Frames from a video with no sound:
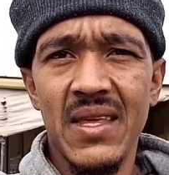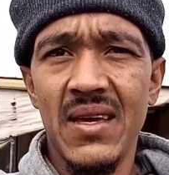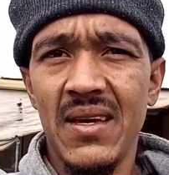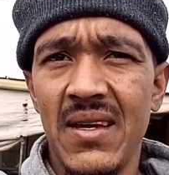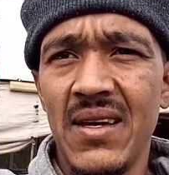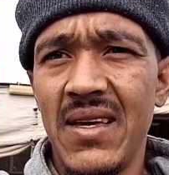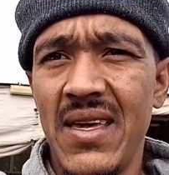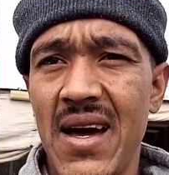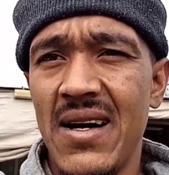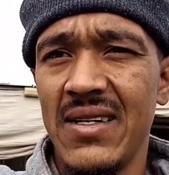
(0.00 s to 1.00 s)
Yeah,
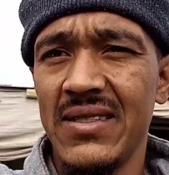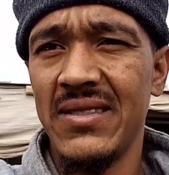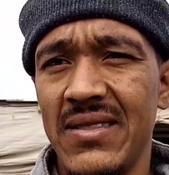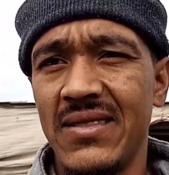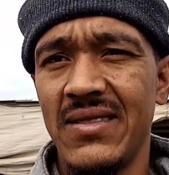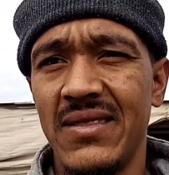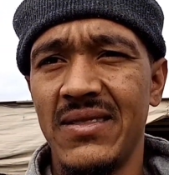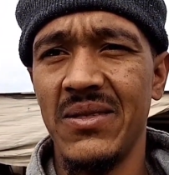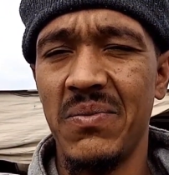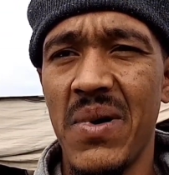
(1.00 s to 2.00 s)
so the
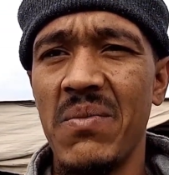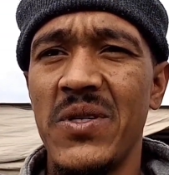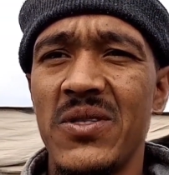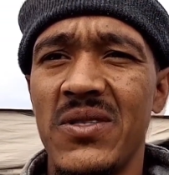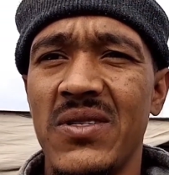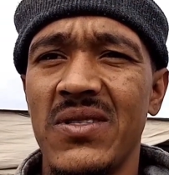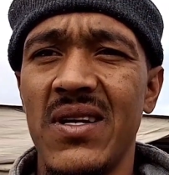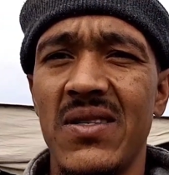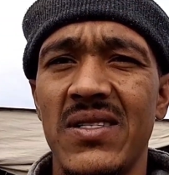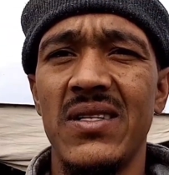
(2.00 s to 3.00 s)
pump is sorted, so now I'm just
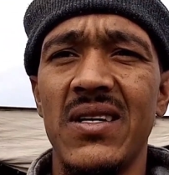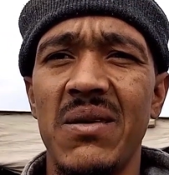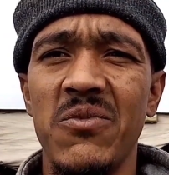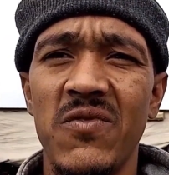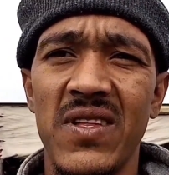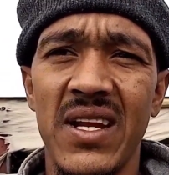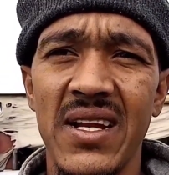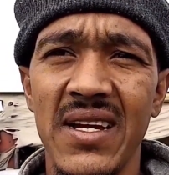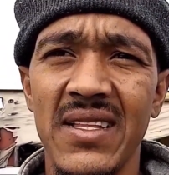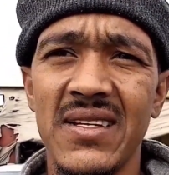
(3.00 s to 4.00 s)
gonna remove the radiator,
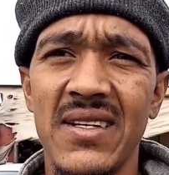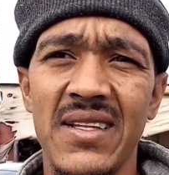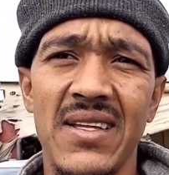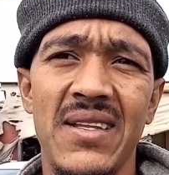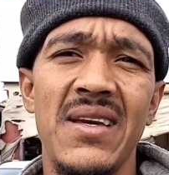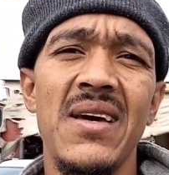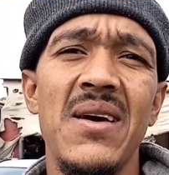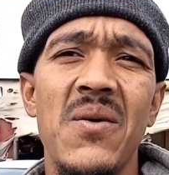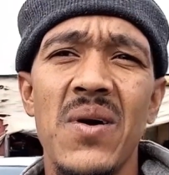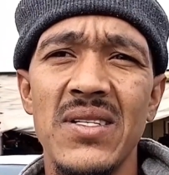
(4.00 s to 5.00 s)
and then once
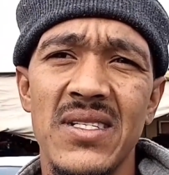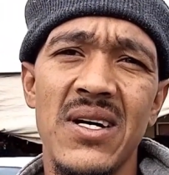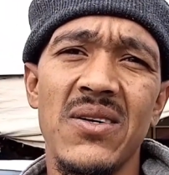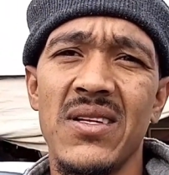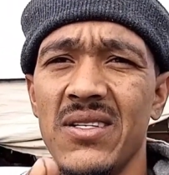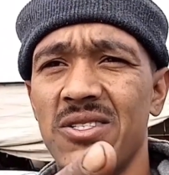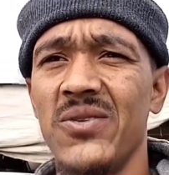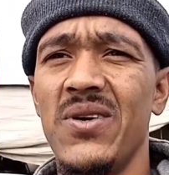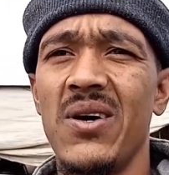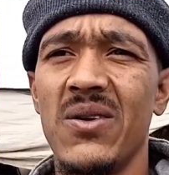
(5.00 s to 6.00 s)
it's out I'll show you how it
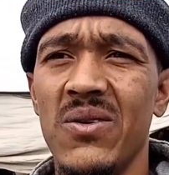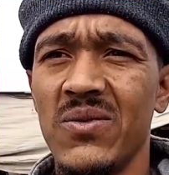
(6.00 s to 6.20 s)
looks.